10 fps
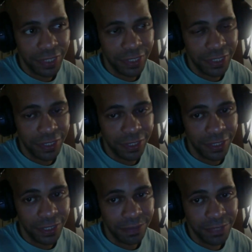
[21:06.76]
in a
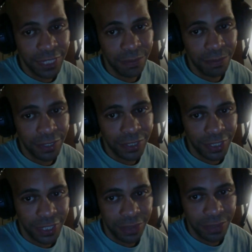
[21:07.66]
kickboxing
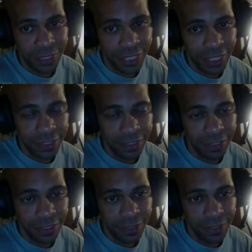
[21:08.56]
K1 kind of